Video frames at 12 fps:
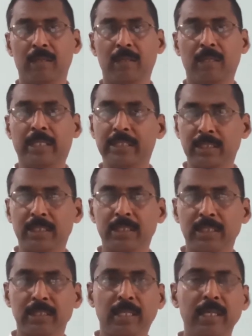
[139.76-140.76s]
And he
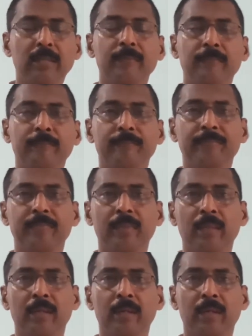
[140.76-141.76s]
suggested that
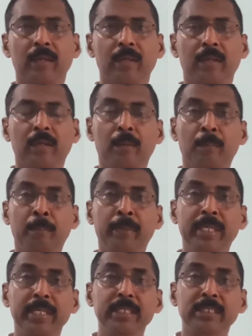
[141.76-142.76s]

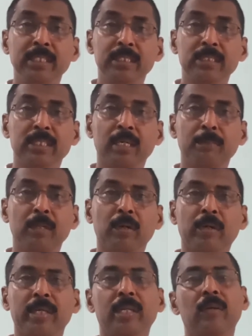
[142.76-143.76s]
many genes can be
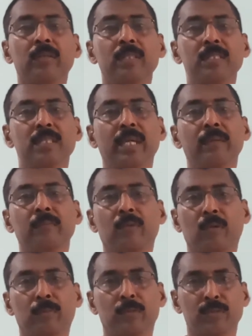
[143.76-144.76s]
located on the same
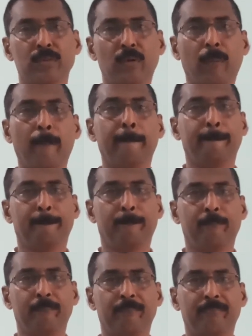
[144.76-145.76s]
chromosome.
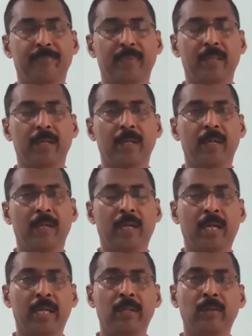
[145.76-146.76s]

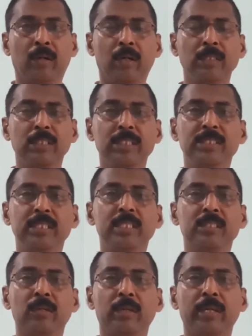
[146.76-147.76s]
And all these
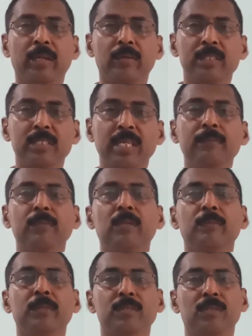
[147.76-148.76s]
genes located on the same
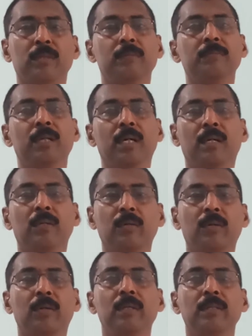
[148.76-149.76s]
chromosome are
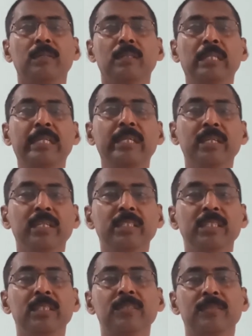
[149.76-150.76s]
called linked
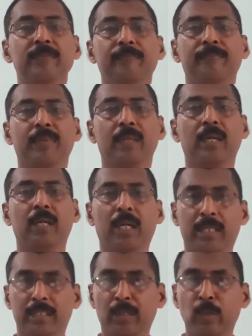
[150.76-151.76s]
genes.
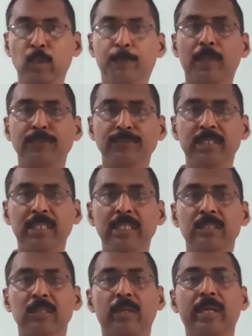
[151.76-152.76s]
And the group of
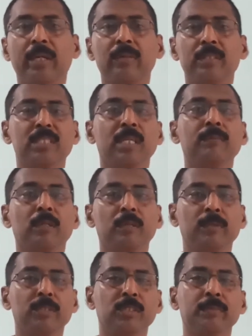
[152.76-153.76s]
genes located on the same
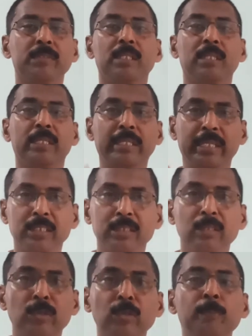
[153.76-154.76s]
chromosome is the
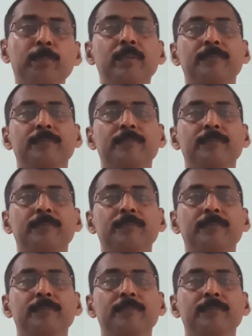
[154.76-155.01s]
linkage group.